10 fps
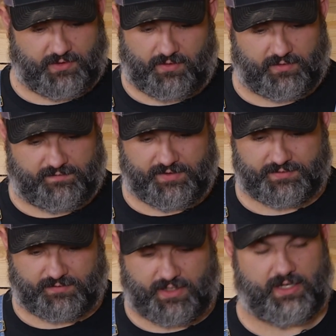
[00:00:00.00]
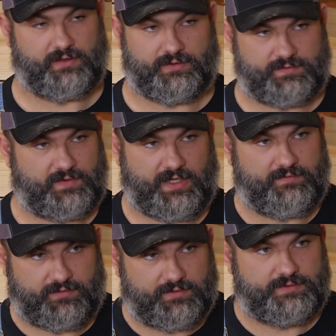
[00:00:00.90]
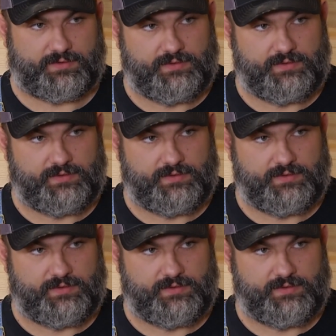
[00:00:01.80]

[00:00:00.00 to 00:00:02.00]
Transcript: no artificial colors, flavorings.